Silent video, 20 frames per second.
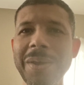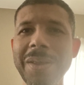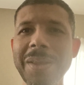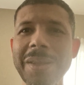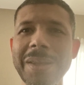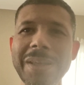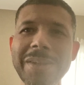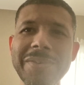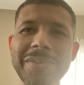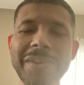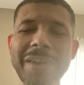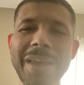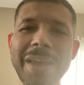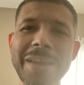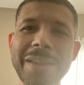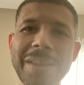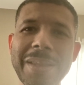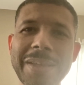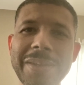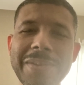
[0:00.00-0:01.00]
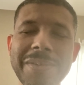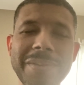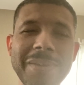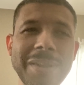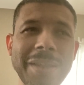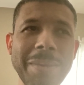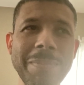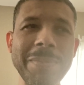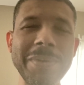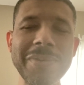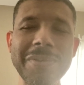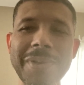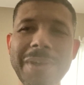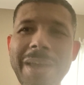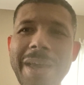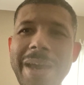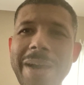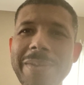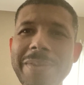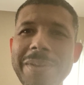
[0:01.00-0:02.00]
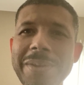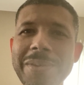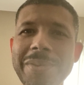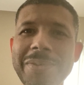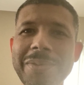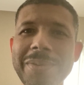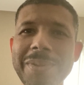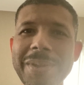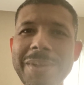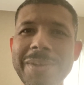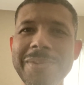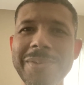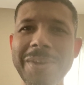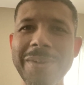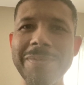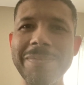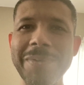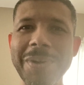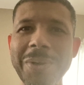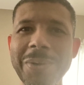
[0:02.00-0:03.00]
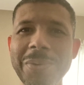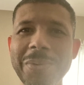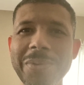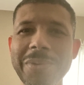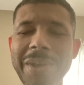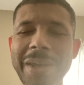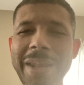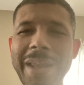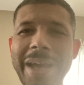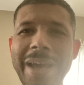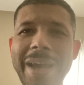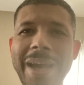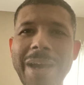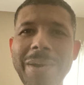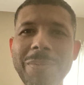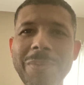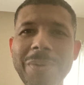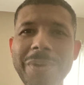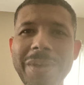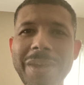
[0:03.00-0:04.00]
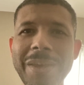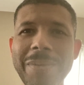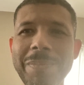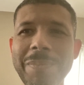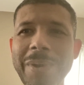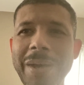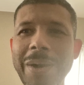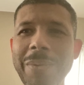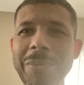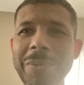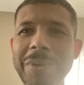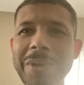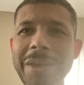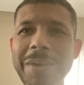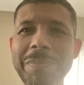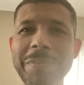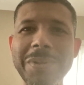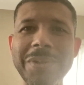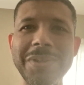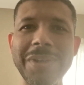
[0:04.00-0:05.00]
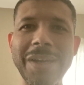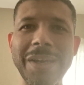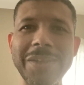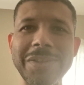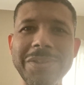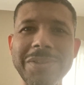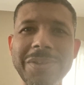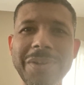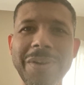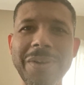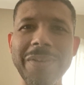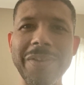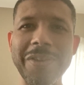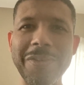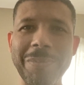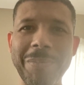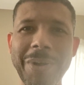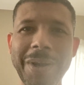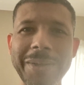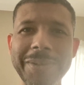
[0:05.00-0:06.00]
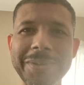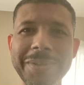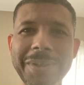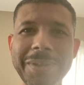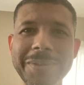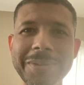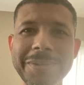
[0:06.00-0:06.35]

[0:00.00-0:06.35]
let me see how this unfolds, and I will keep in touch on this process.